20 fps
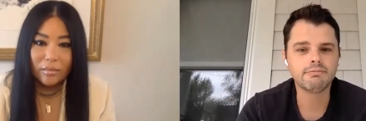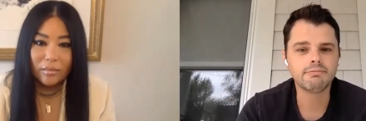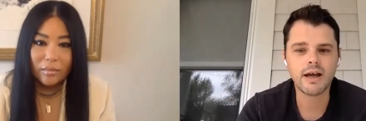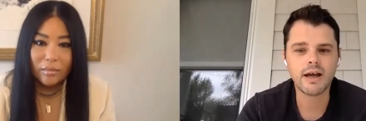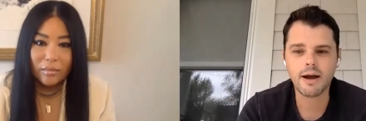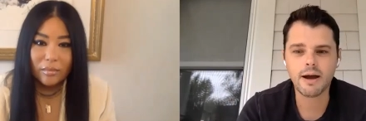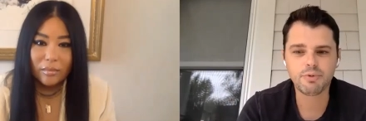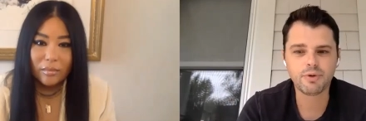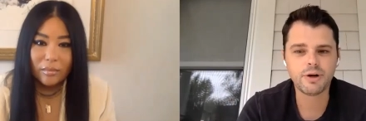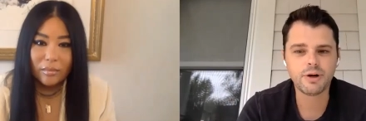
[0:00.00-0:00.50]
Speaker 1: that
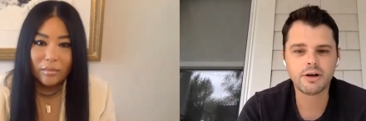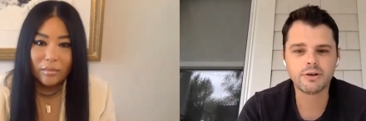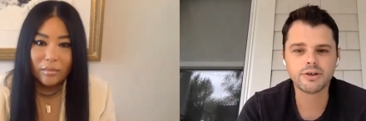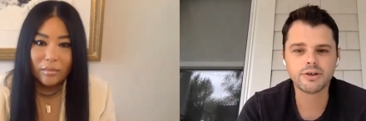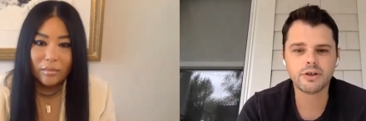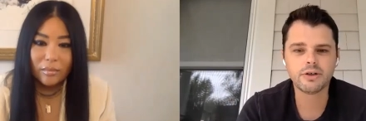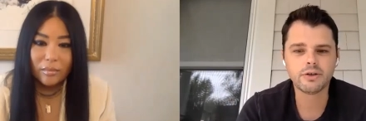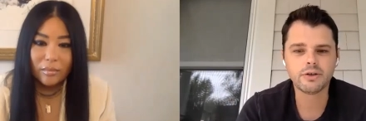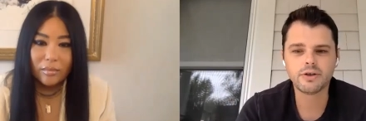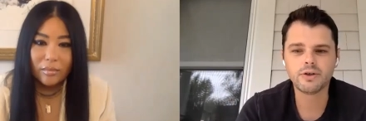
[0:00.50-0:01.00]

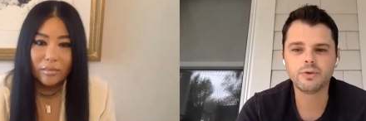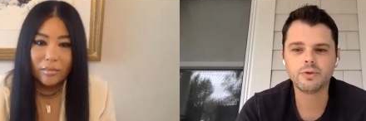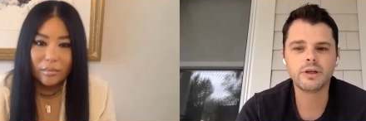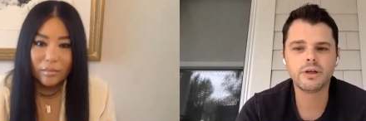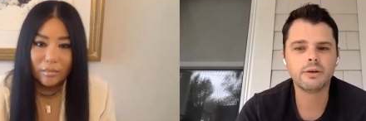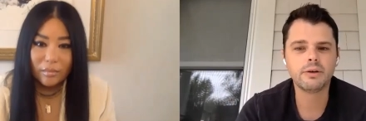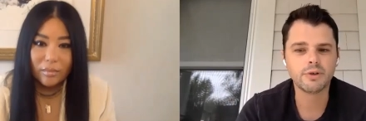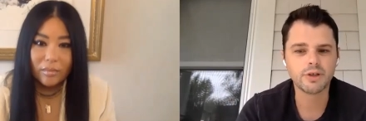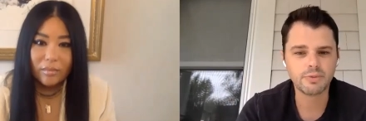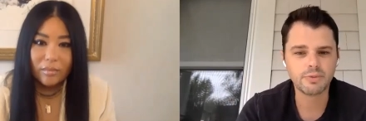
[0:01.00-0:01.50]
operators are
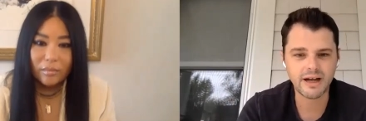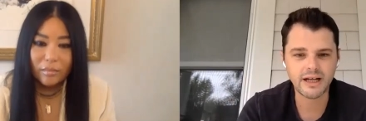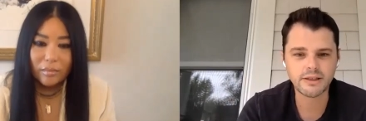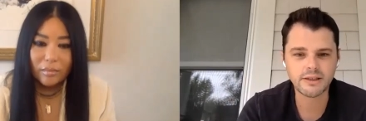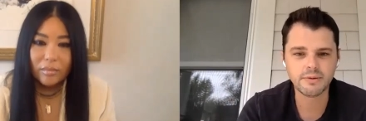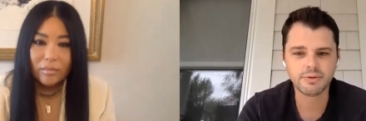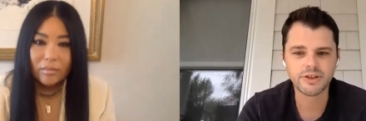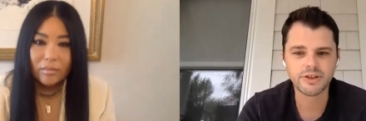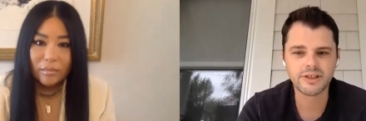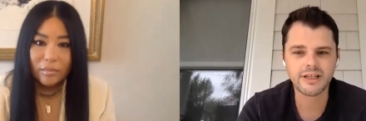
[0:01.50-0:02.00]
doing,
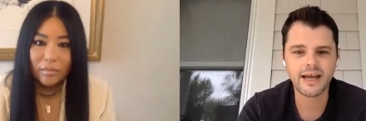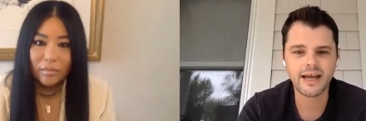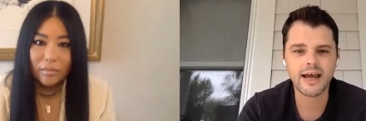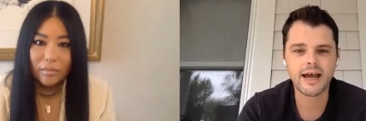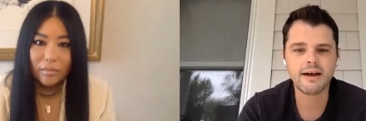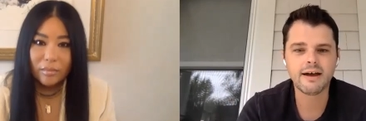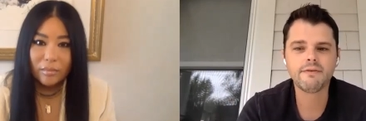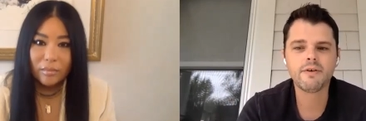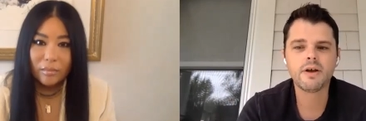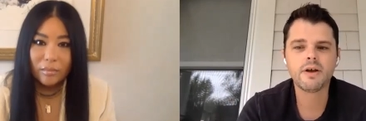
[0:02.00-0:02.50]
responsible
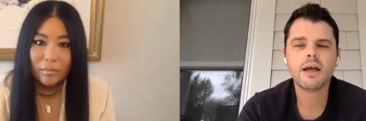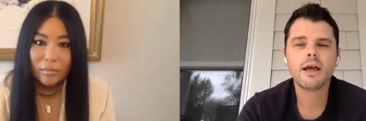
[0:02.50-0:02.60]
staff,